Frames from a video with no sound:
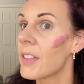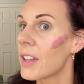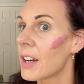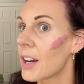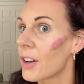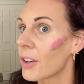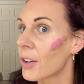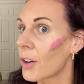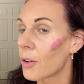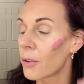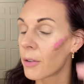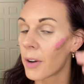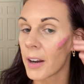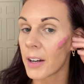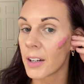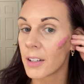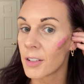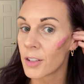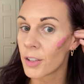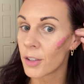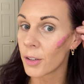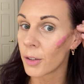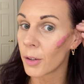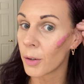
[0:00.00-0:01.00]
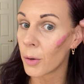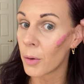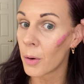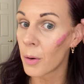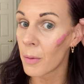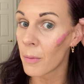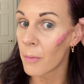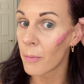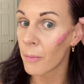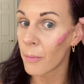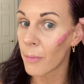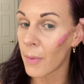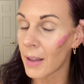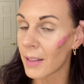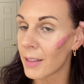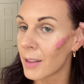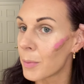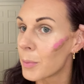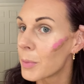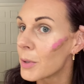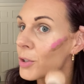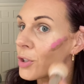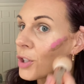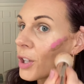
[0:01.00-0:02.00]
then I'll go right into my
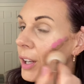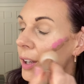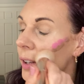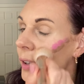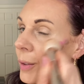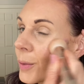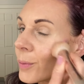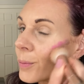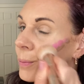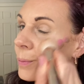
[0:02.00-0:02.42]
lip and cheek.